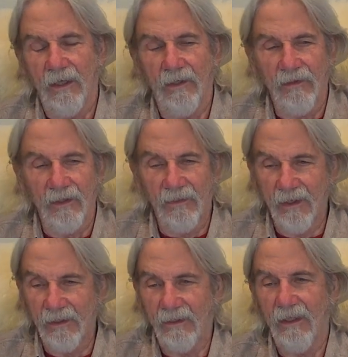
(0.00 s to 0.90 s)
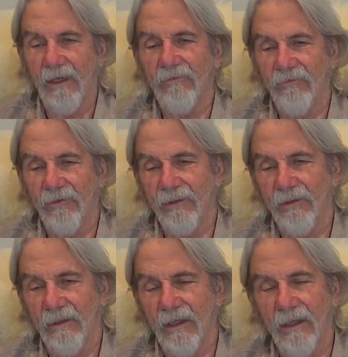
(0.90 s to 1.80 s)
and then they left
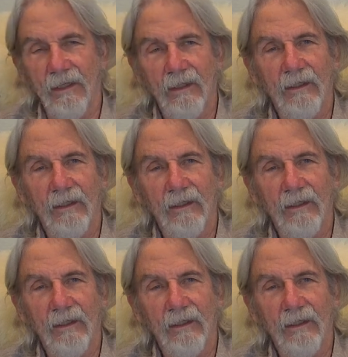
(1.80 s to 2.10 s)
uh,